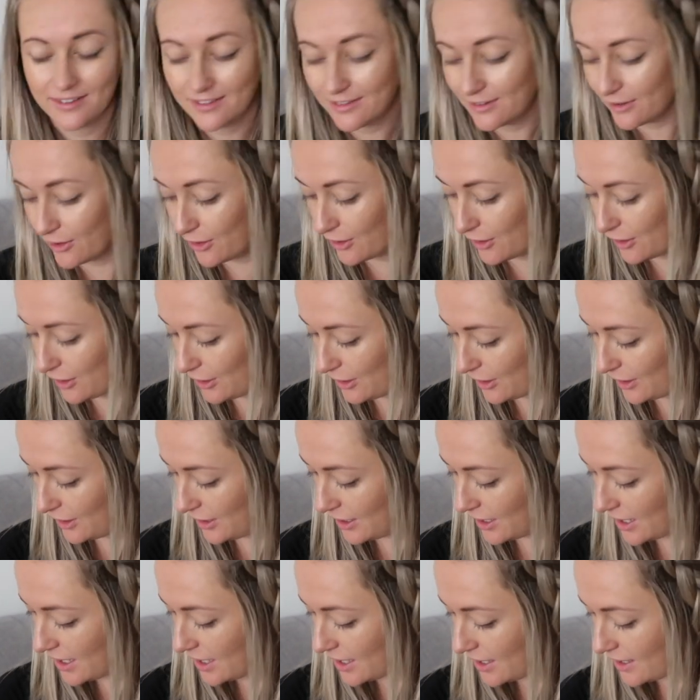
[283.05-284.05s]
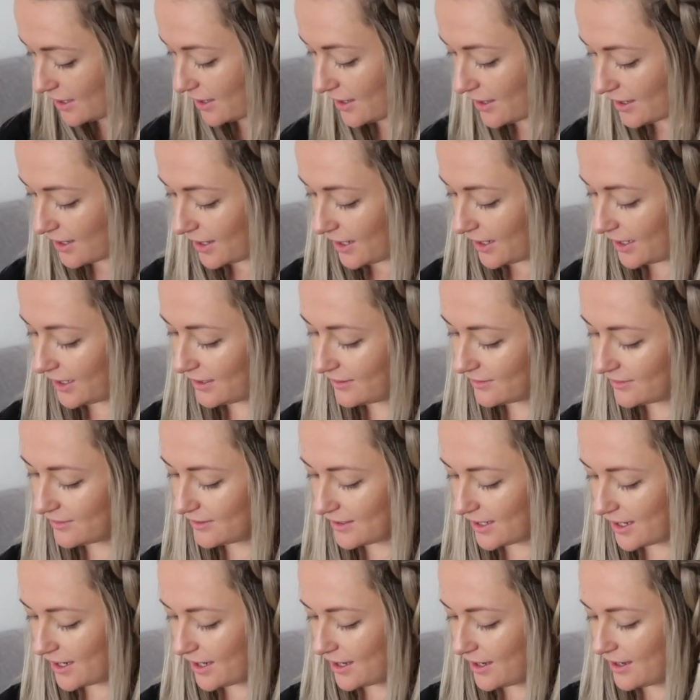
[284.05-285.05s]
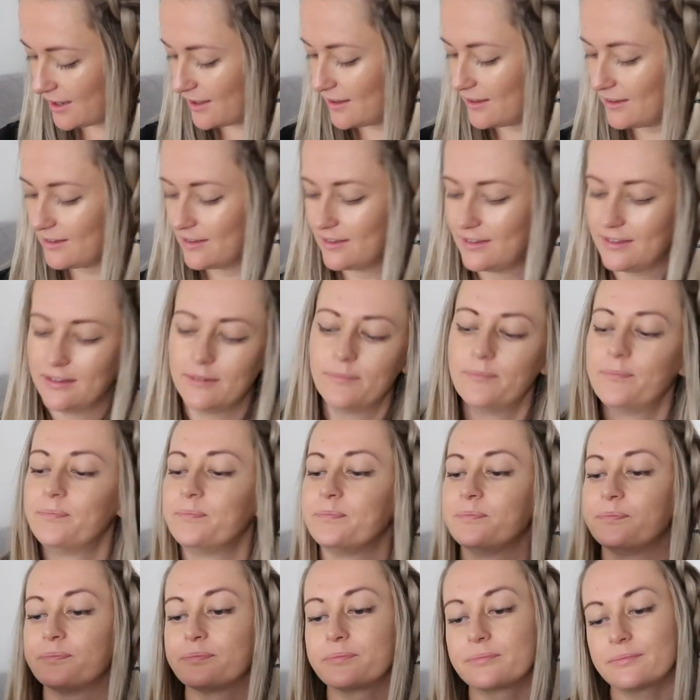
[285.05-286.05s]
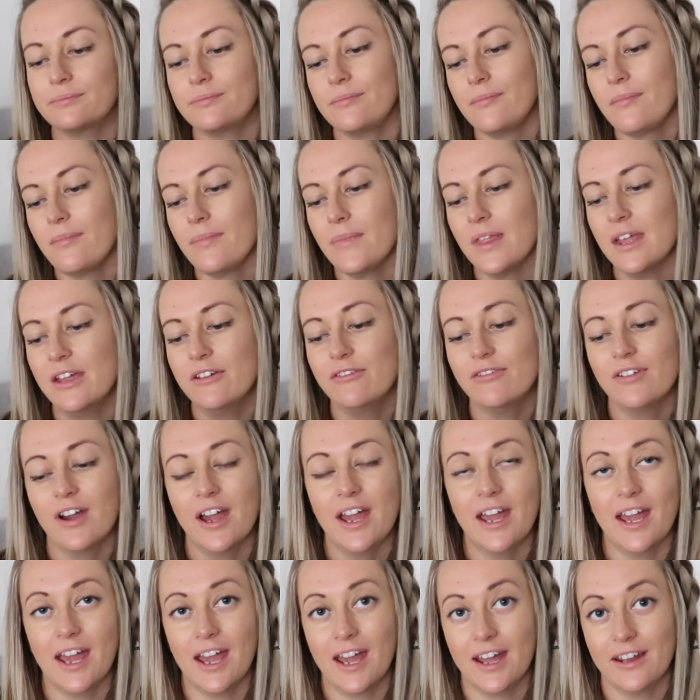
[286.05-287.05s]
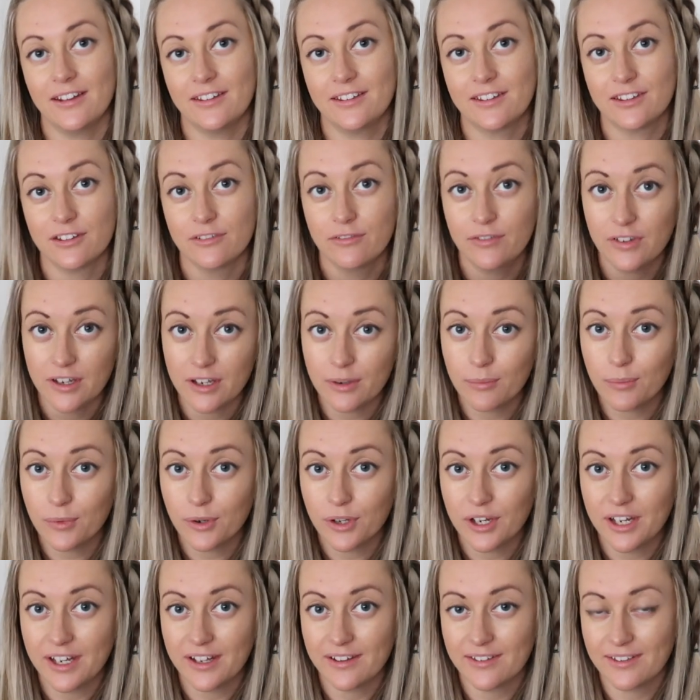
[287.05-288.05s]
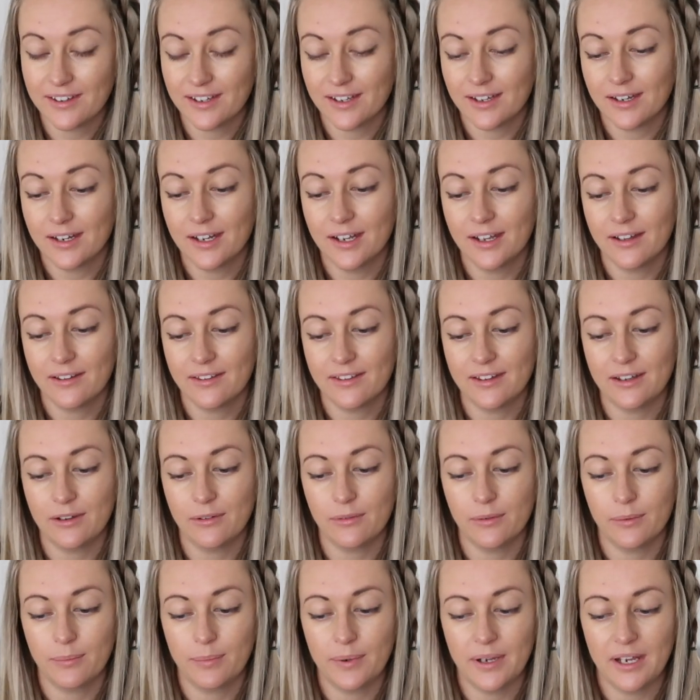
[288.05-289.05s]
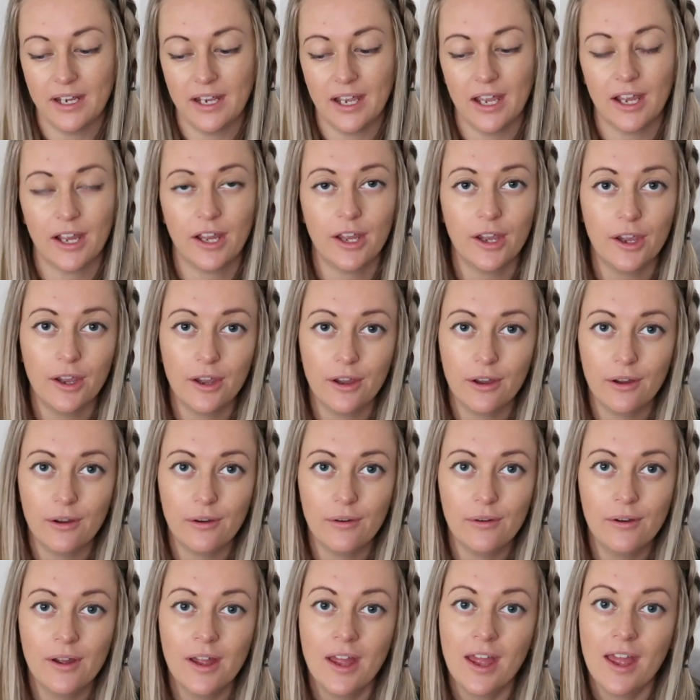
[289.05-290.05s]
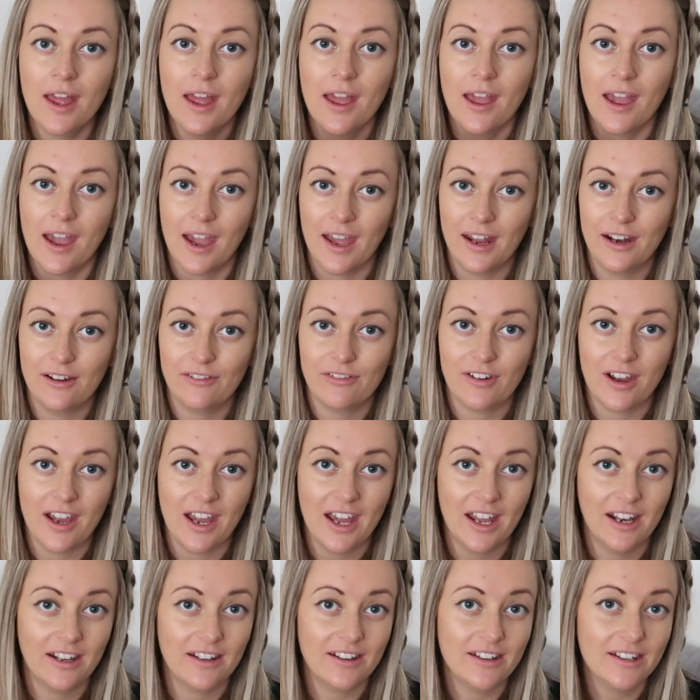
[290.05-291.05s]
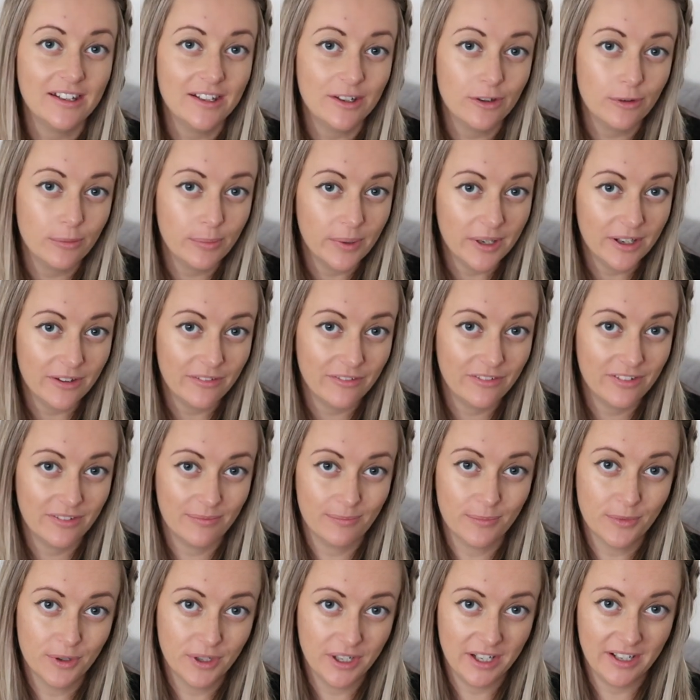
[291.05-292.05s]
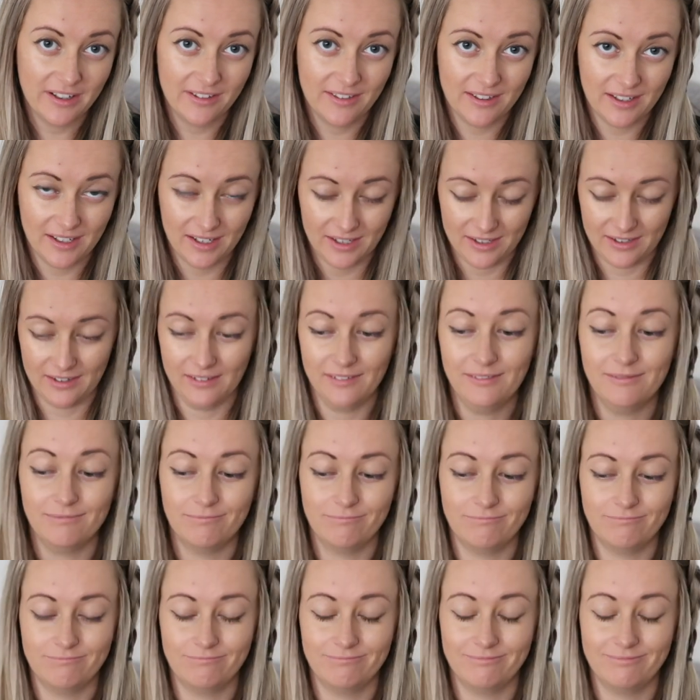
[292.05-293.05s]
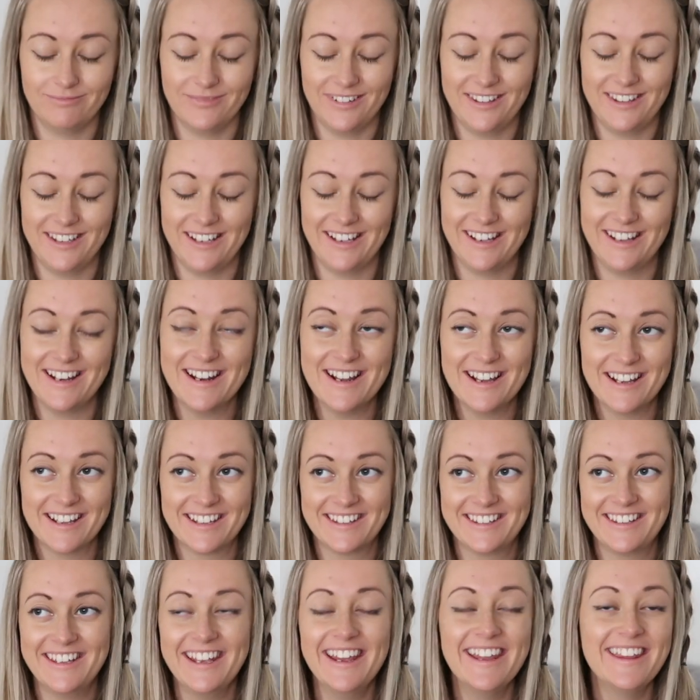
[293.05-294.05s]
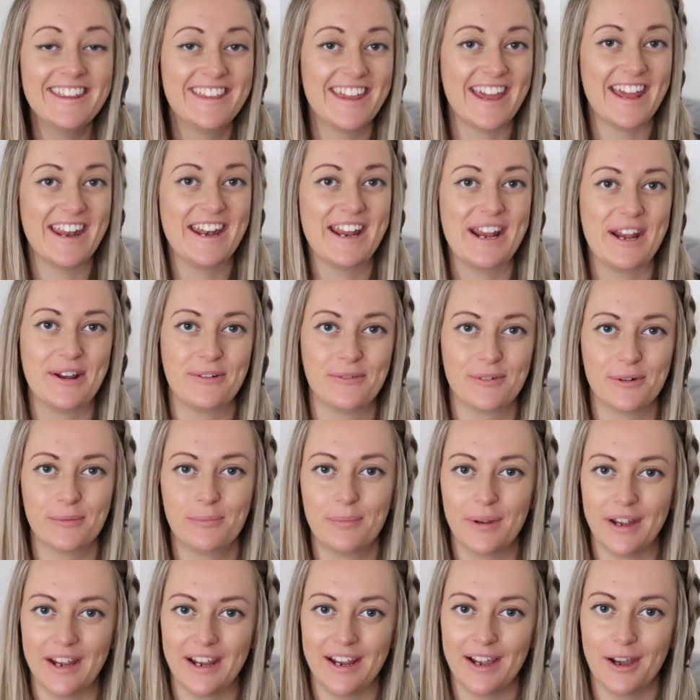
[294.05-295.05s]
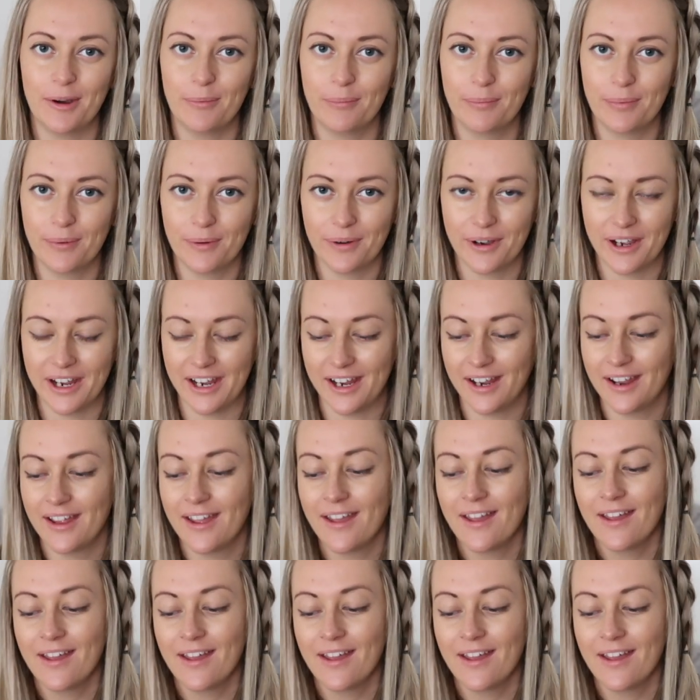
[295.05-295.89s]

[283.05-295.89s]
So it says, if I had severe morning sickness, it would be a girl. And if I had a little bit of morning sick sickness, then it would be a boy.